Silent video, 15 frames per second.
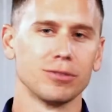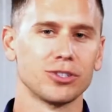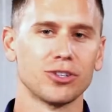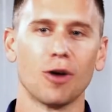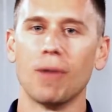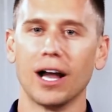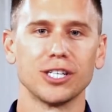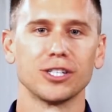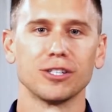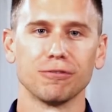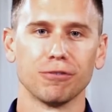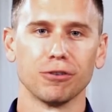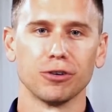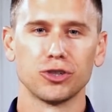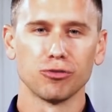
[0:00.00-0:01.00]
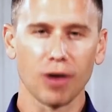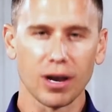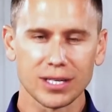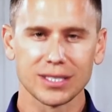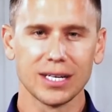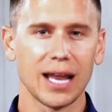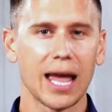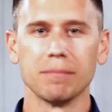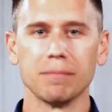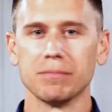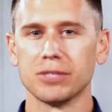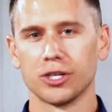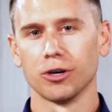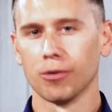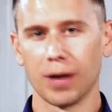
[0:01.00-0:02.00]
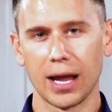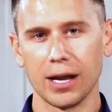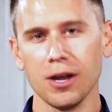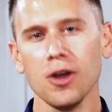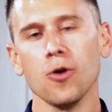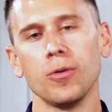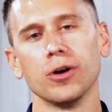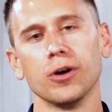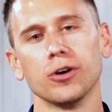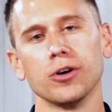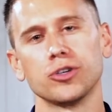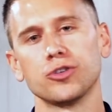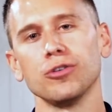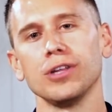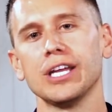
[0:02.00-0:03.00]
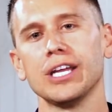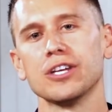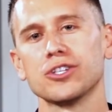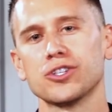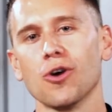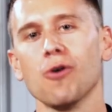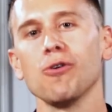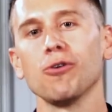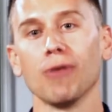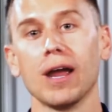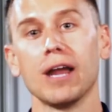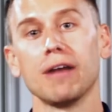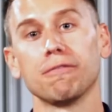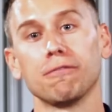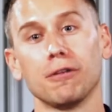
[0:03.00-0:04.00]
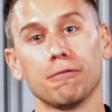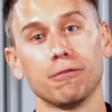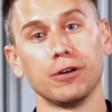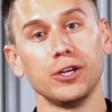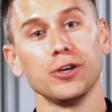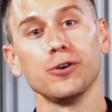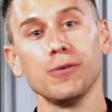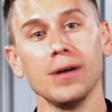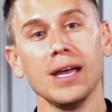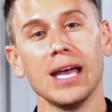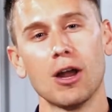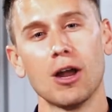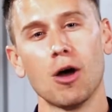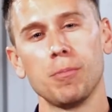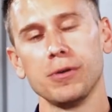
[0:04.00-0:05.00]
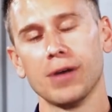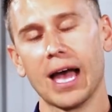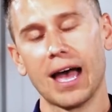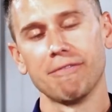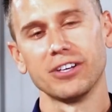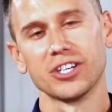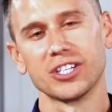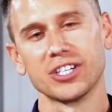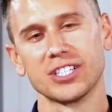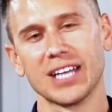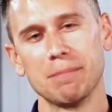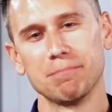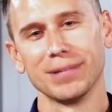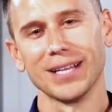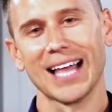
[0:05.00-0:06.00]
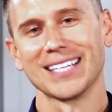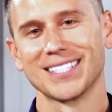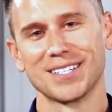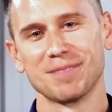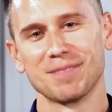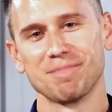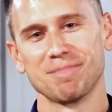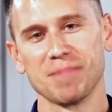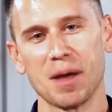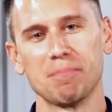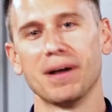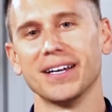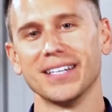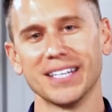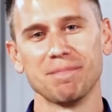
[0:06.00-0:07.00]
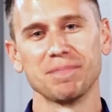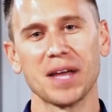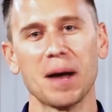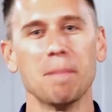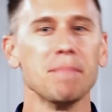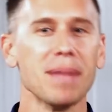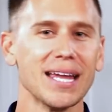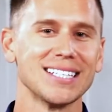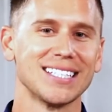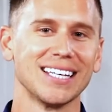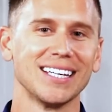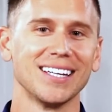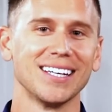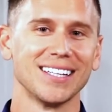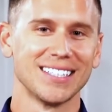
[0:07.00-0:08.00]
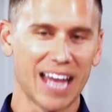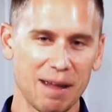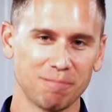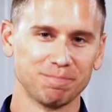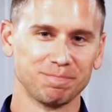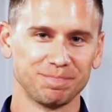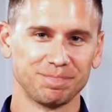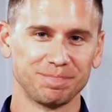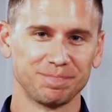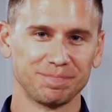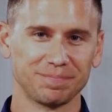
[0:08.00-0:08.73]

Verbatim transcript: you so much for trusting MzeroA. We are truly so grateful for you and hope you have just a blessed, abundant, amazing day.